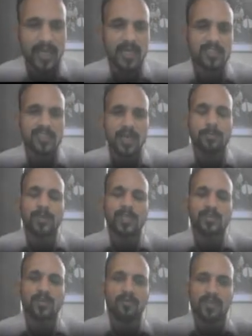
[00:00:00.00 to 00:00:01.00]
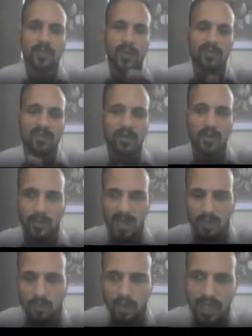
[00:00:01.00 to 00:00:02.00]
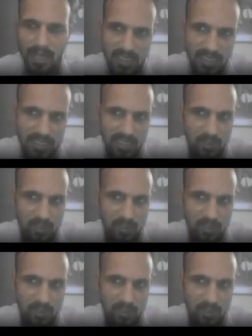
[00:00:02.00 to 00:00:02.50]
as temperature of the perfect black body, I just